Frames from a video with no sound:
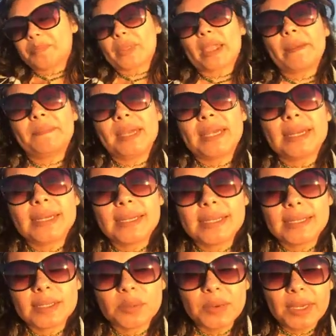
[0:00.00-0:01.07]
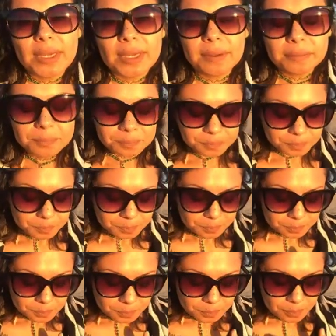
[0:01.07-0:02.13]
And because we
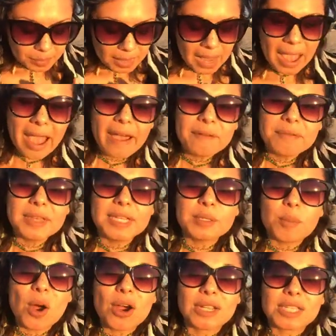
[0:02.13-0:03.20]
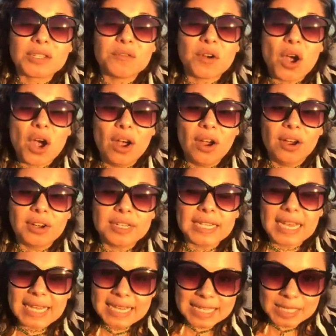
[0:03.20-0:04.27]
have these parts of our
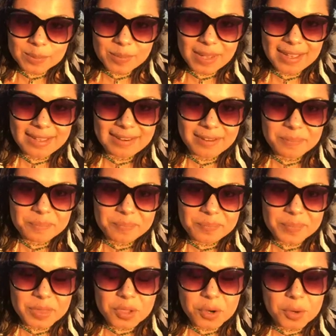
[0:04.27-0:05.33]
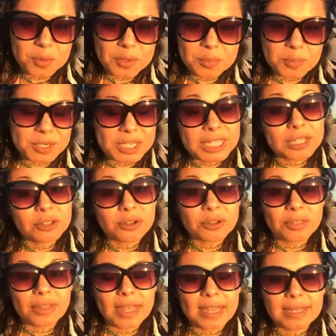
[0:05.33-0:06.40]
taste bud, there are particular
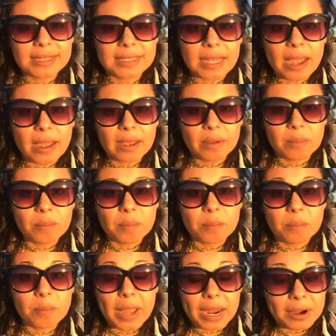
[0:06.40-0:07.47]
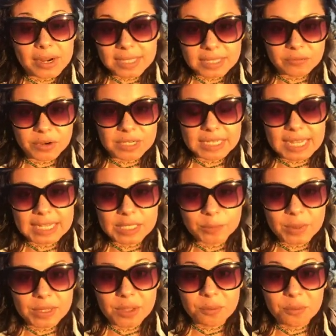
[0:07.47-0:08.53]
things that, areas of our taste
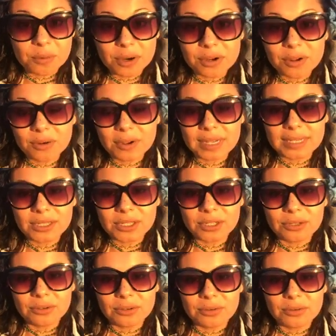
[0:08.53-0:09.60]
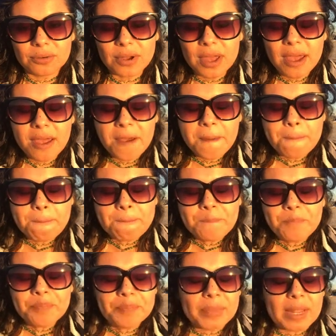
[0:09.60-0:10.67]
bud that we're going
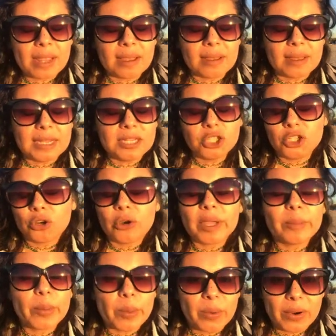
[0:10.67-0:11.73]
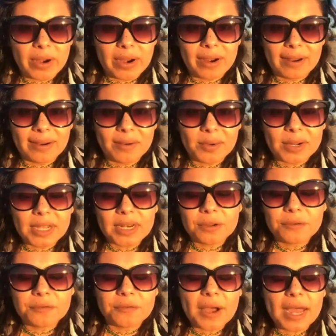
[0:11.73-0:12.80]
to enjoy more. We're going
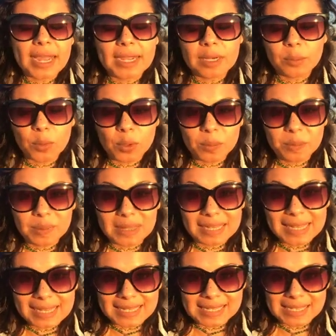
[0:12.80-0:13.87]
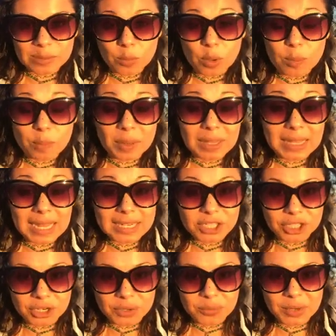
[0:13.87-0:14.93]
to find more bliss, more
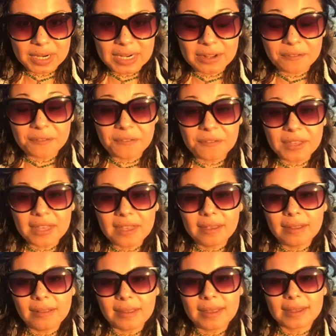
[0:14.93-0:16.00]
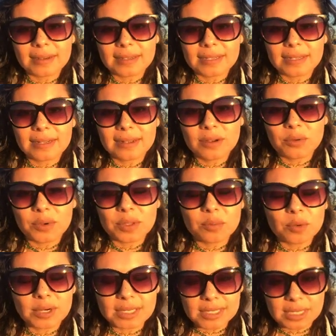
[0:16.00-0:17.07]
pleasure. We're going to feel it with
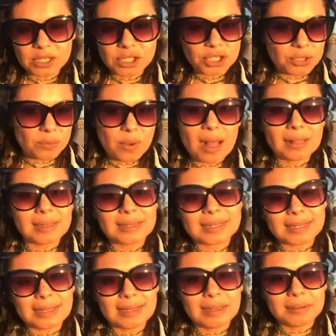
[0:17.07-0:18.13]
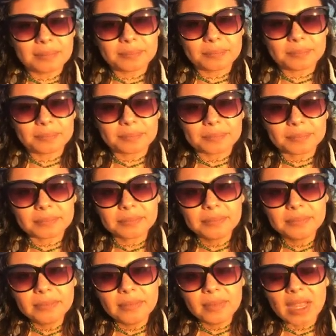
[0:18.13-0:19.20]
more sensuality.
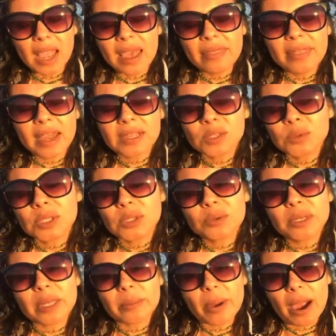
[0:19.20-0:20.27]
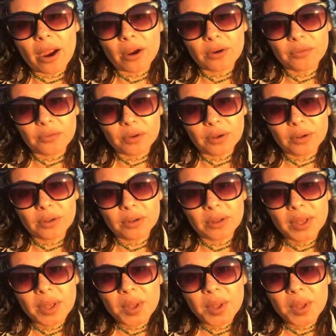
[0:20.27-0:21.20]
And that's what's really powerful